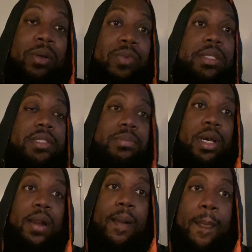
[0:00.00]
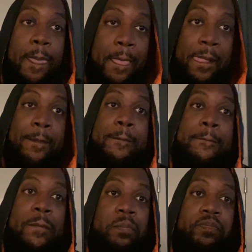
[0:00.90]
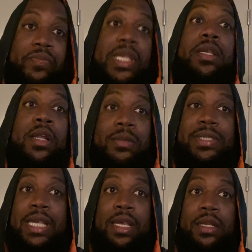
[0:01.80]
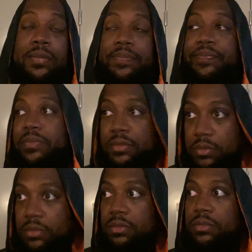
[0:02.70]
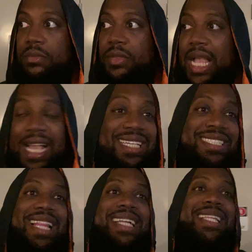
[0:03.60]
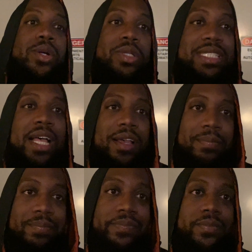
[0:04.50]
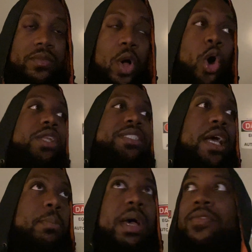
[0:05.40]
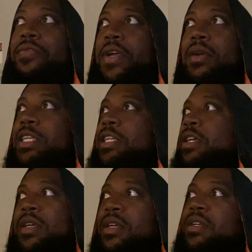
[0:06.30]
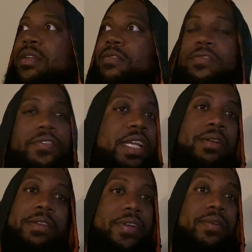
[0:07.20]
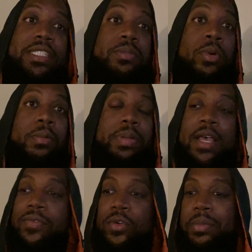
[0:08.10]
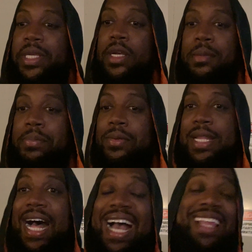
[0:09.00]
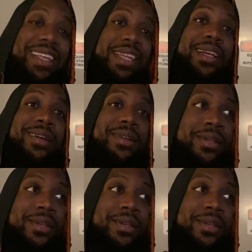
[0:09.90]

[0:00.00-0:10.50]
rent this month. You know what I'm saying? I get shit like that all the time. All the time. I have a very, very, very small platform here. I'm building an island here.